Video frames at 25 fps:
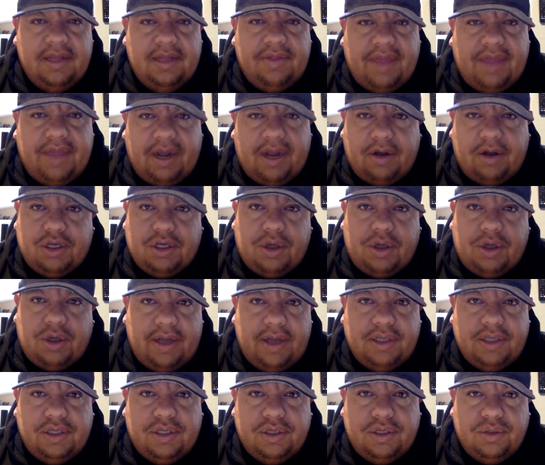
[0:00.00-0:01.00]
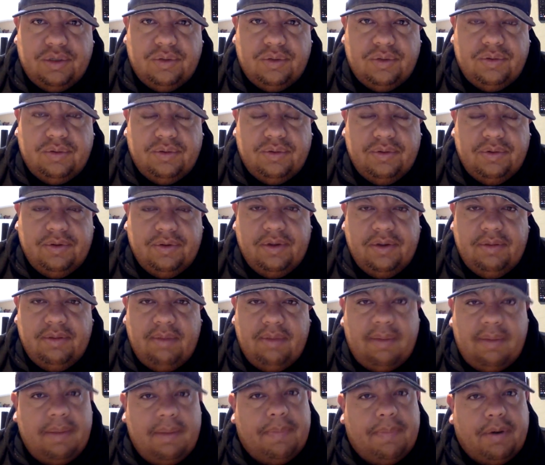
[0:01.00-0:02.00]
that are trying to
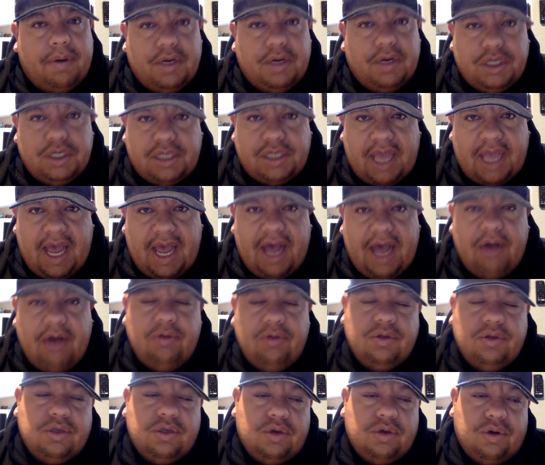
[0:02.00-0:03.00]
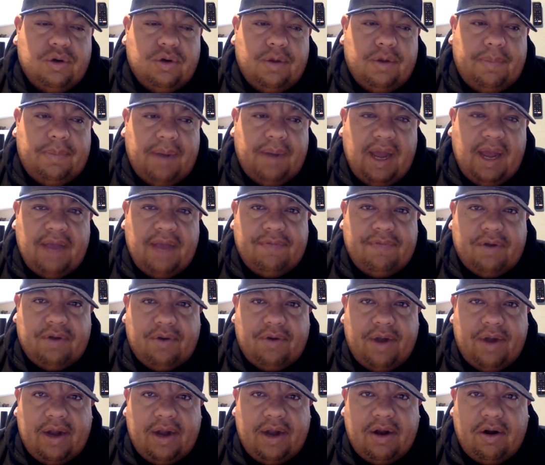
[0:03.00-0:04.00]
maybe purchase a house or apply for
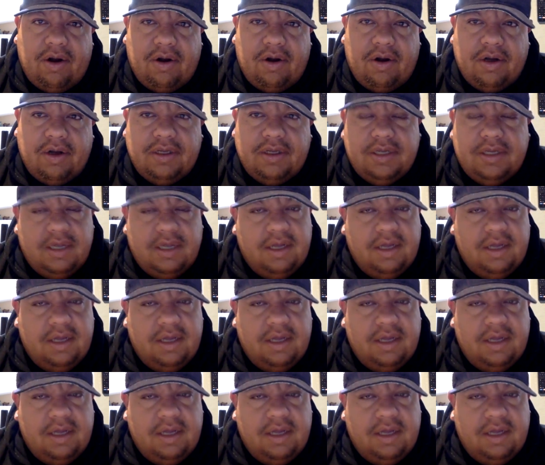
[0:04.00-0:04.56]
credit cards